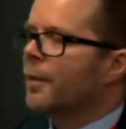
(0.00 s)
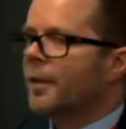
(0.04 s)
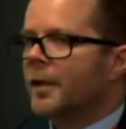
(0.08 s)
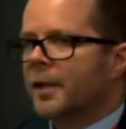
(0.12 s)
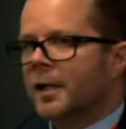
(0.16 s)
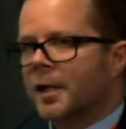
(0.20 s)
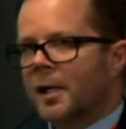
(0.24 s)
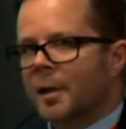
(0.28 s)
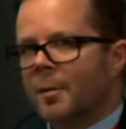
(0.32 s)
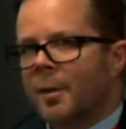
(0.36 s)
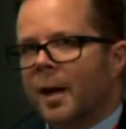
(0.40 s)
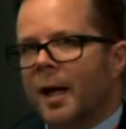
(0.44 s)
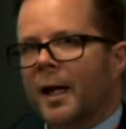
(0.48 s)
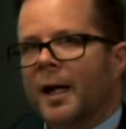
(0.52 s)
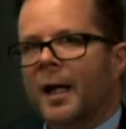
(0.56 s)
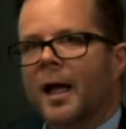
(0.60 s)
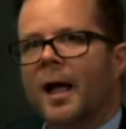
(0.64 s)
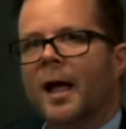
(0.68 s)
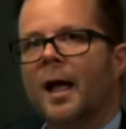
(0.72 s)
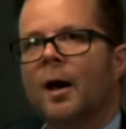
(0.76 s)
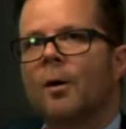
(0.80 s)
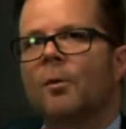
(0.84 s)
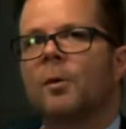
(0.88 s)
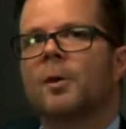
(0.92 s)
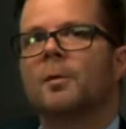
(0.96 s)
thinking about
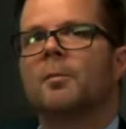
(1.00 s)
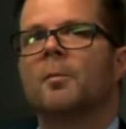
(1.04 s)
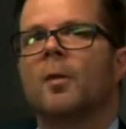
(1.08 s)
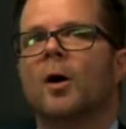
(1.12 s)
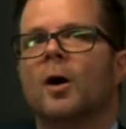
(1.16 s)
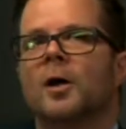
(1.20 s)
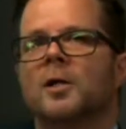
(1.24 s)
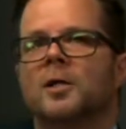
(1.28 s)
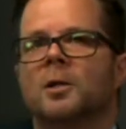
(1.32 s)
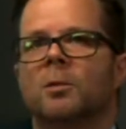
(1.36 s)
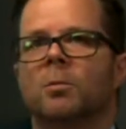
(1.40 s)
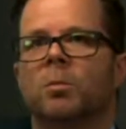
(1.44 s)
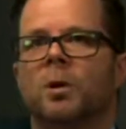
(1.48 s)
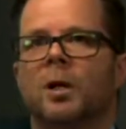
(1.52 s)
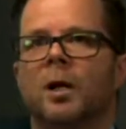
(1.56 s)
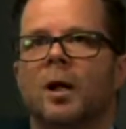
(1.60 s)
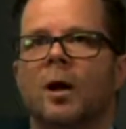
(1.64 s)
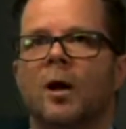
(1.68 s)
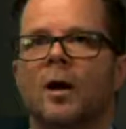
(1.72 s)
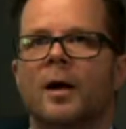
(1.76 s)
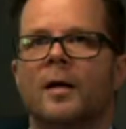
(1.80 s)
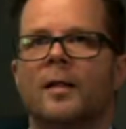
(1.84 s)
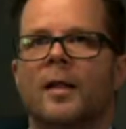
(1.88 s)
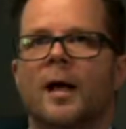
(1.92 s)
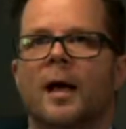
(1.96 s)
how we might
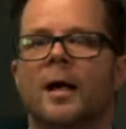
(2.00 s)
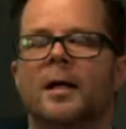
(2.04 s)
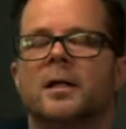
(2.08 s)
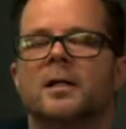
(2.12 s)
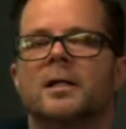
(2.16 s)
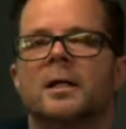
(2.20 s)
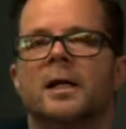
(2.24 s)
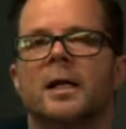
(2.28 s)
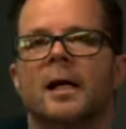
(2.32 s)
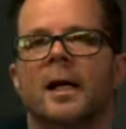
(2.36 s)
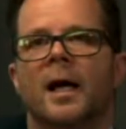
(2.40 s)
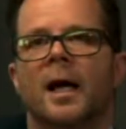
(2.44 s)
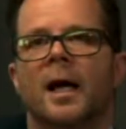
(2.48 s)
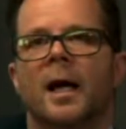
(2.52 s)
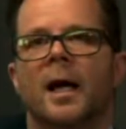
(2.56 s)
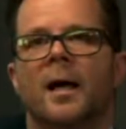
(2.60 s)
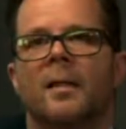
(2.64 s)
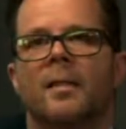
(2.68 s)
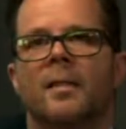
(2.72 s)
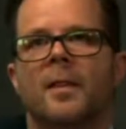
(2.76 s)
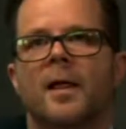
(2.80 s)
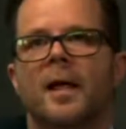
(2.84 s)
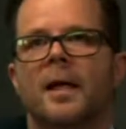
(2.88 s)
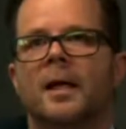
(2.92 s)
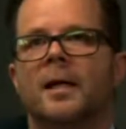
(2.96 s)
apply that,
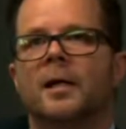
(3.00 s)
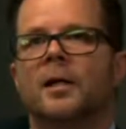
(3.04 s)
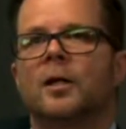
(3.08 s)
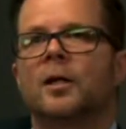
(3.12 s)
and then